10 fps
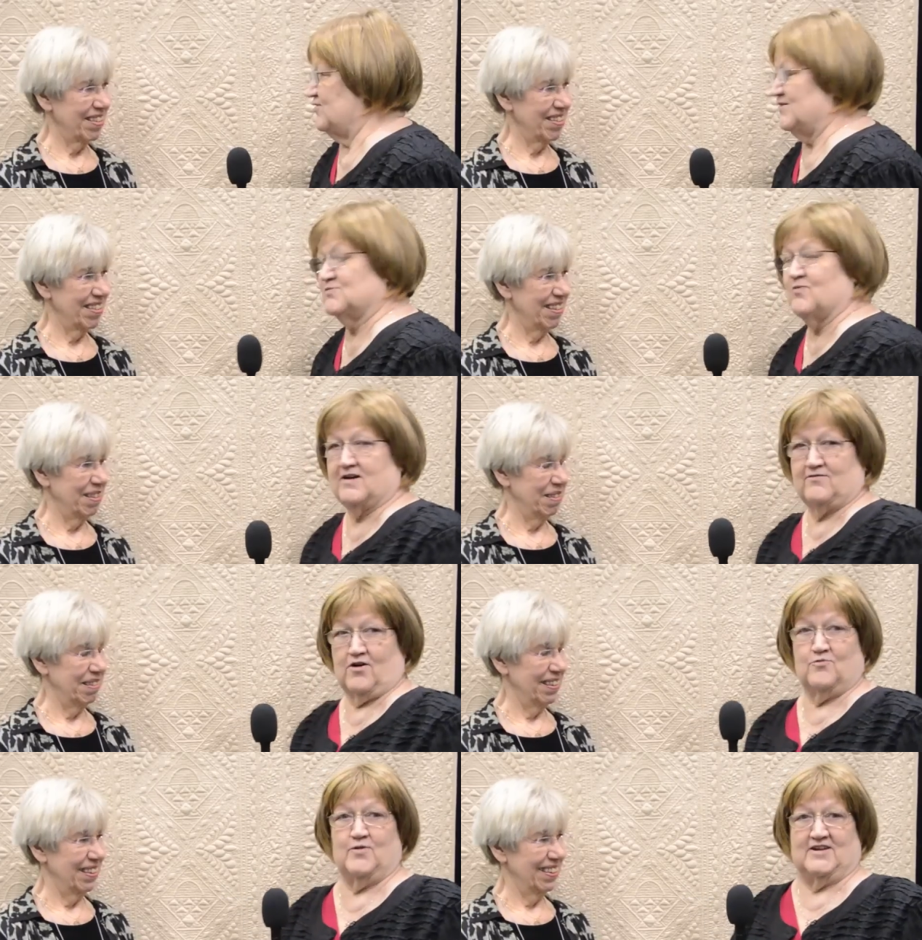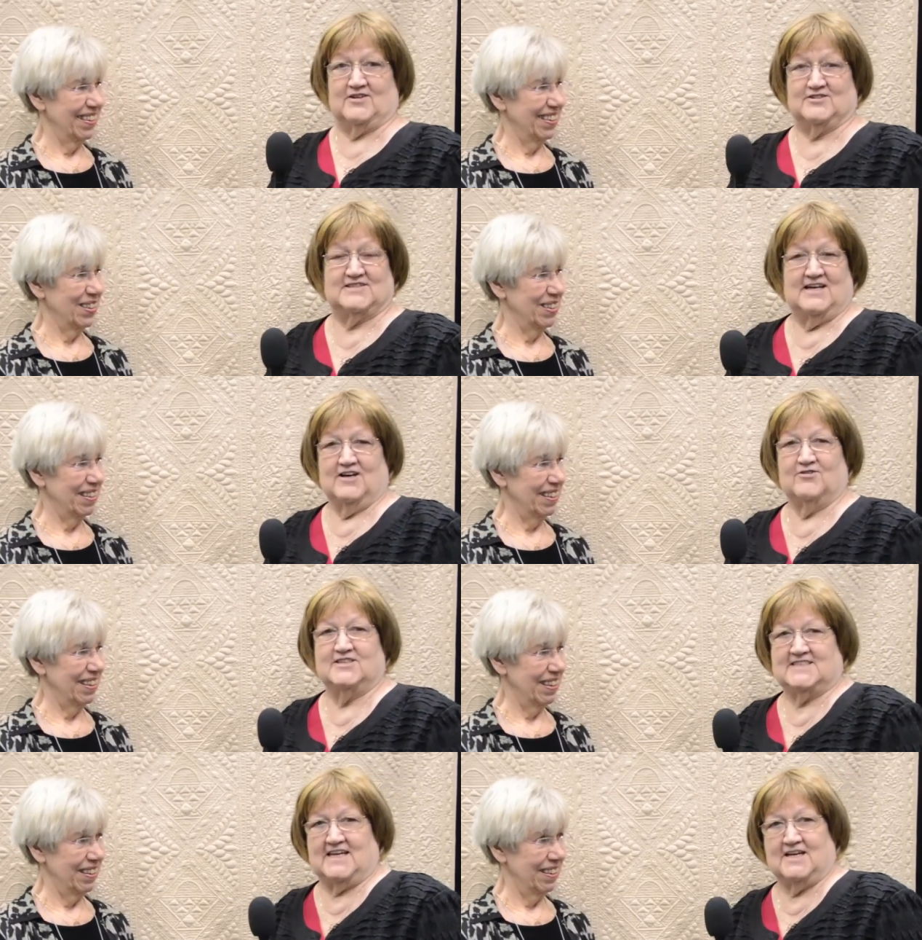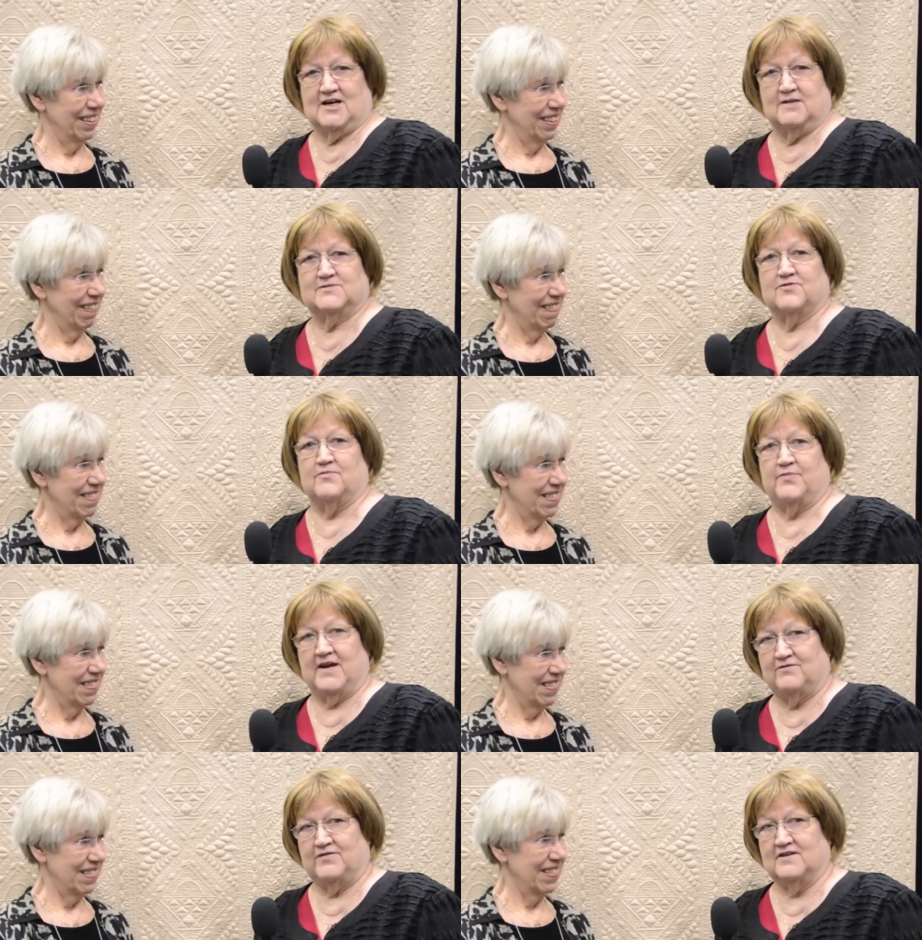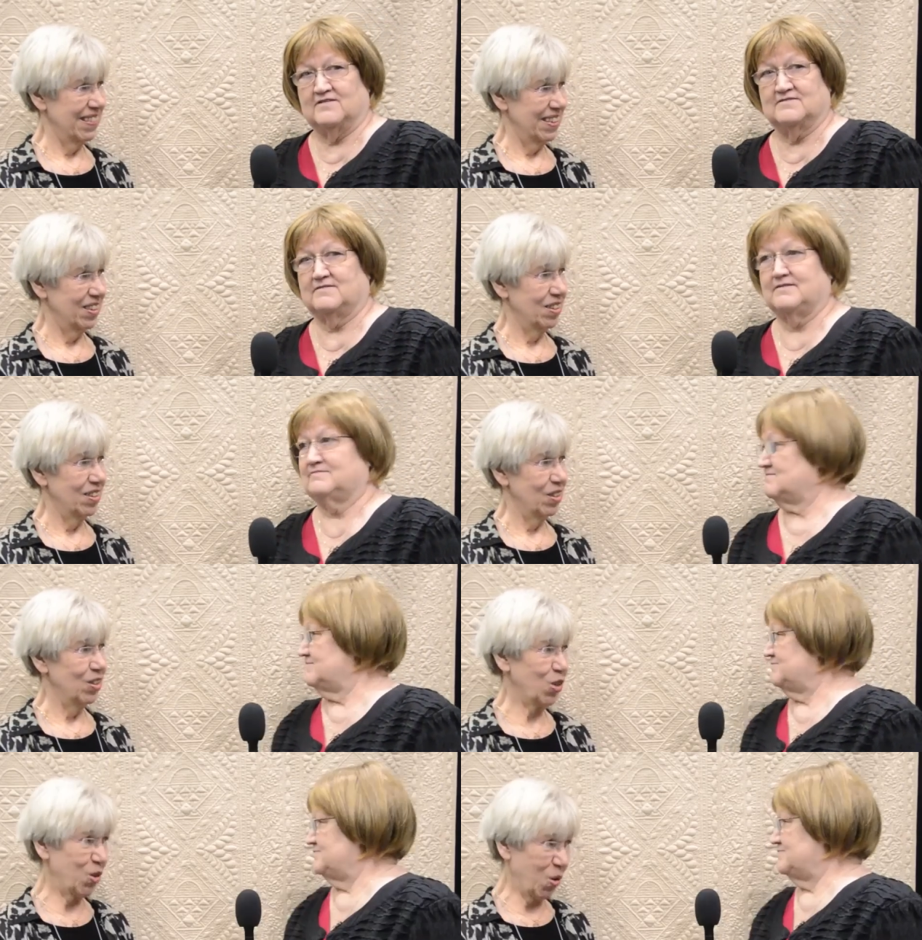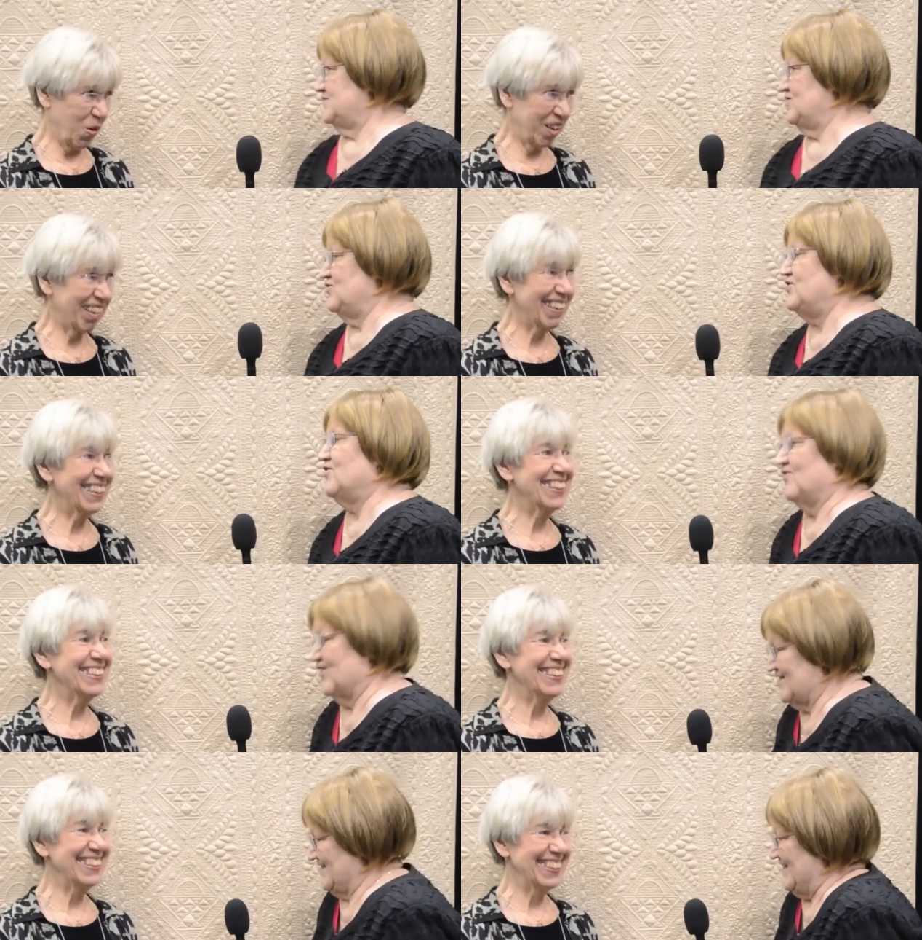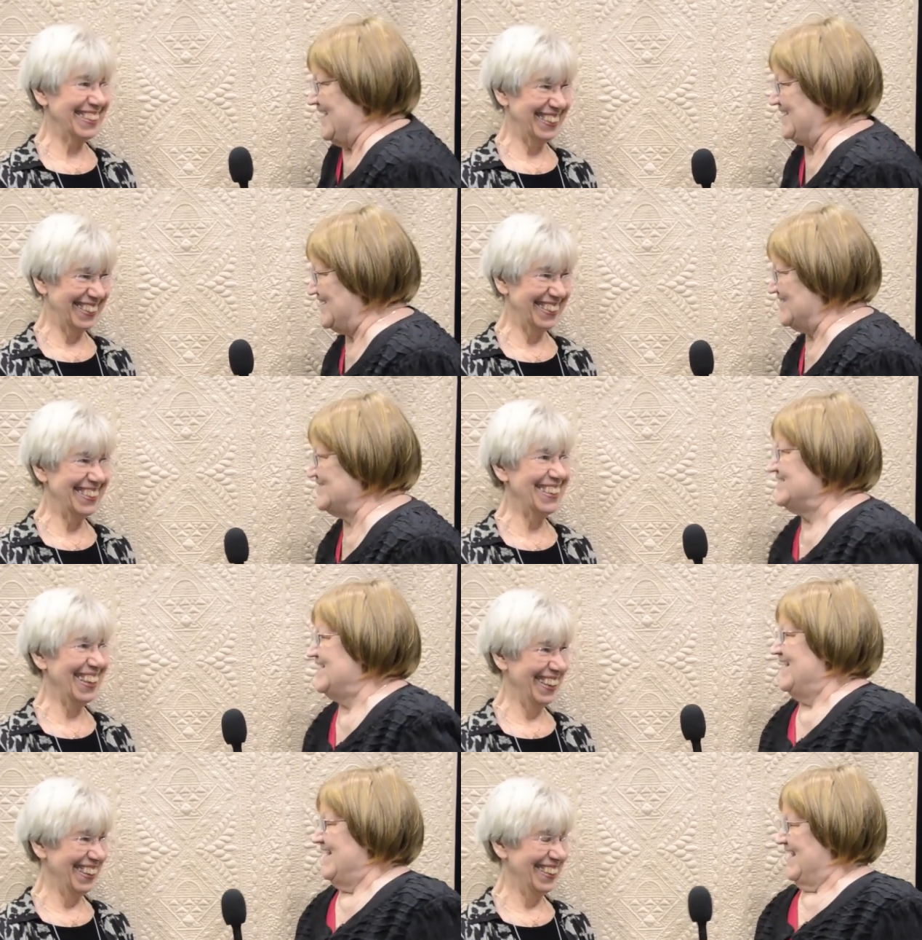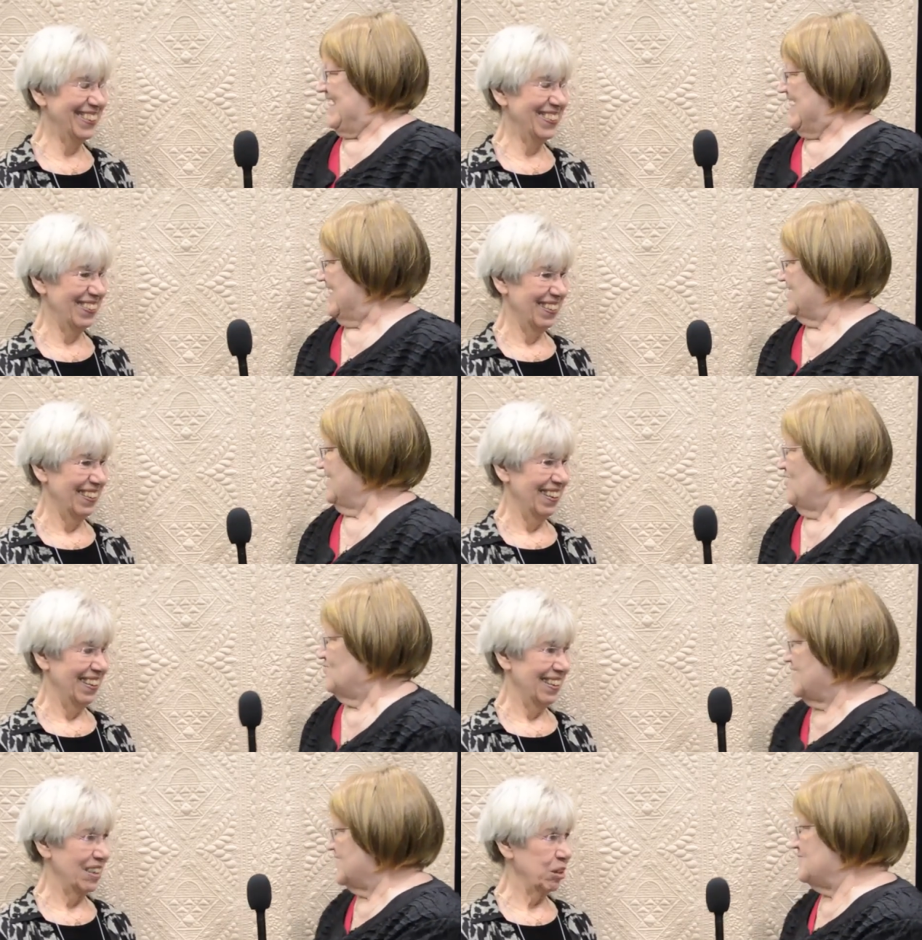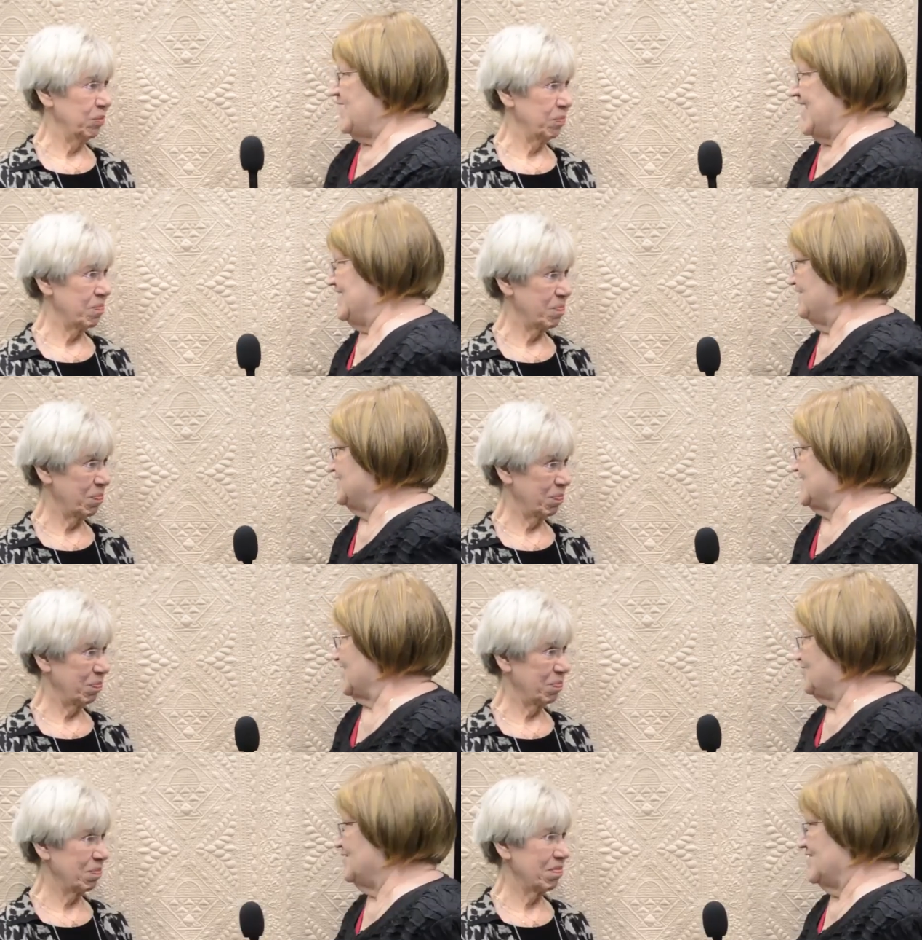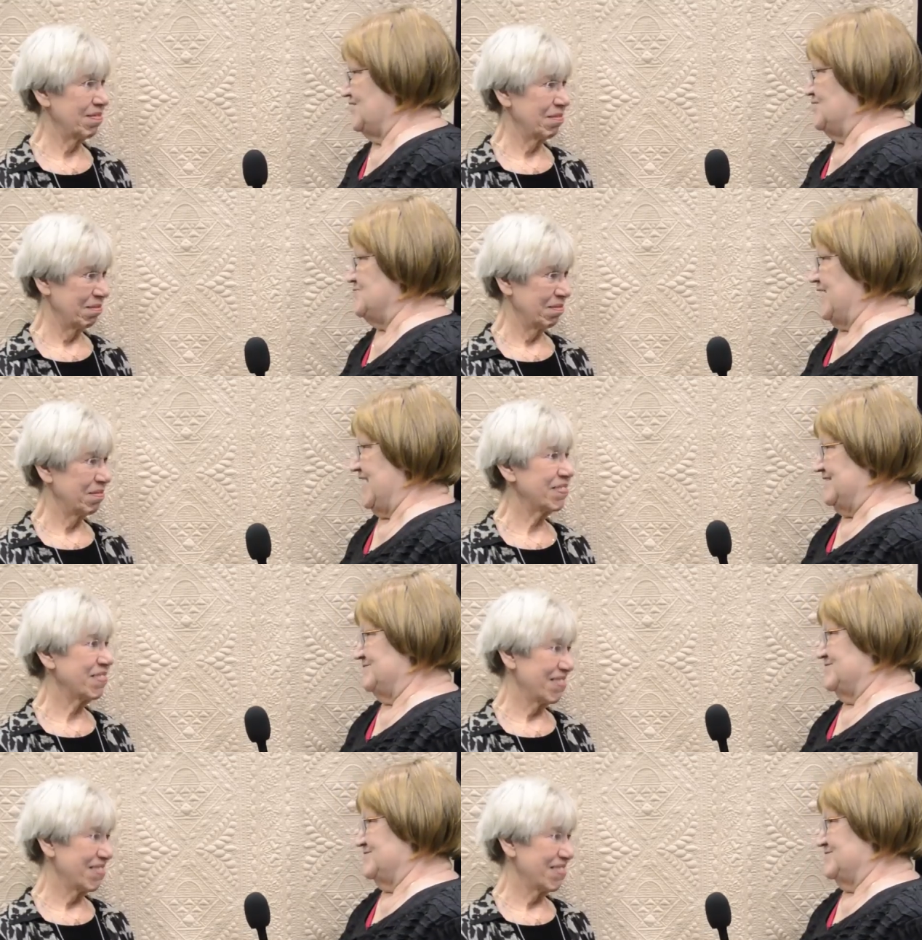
Speaker 1: who is one of our winners. Christine comes from Penfield, New York. New York, thank you. Mm-hmm. And what a magnificent quilt you made,